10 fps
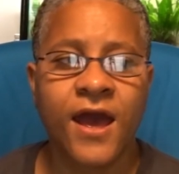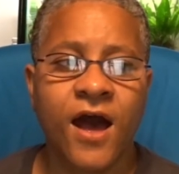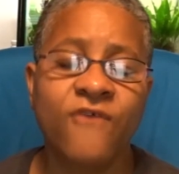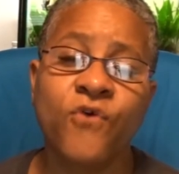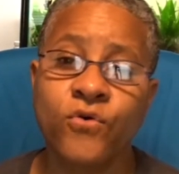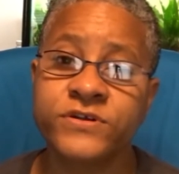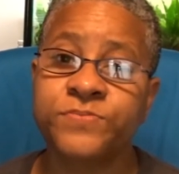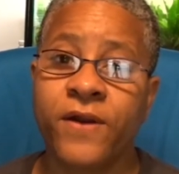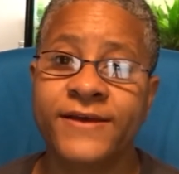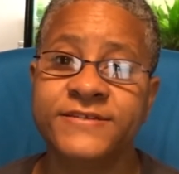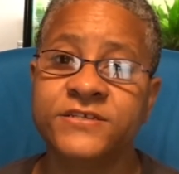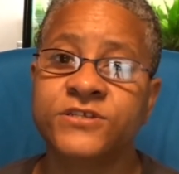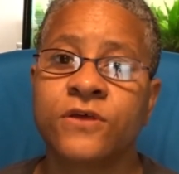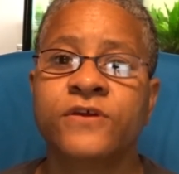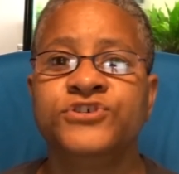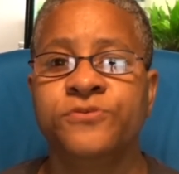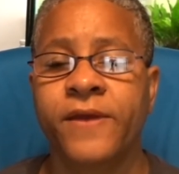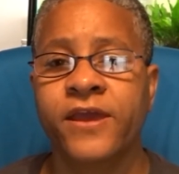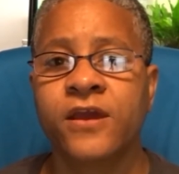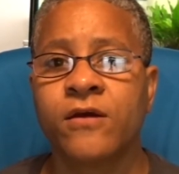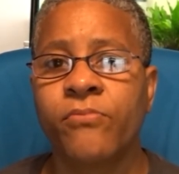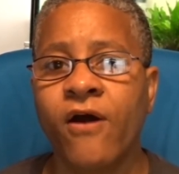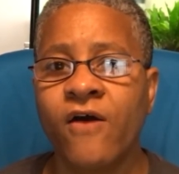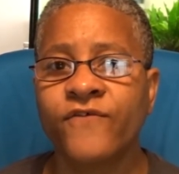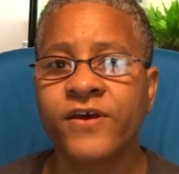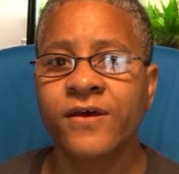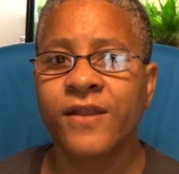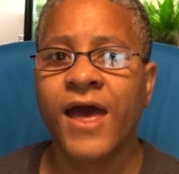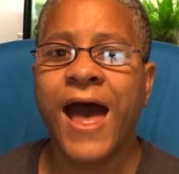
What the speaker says: Of course, price it so that you're making a profit.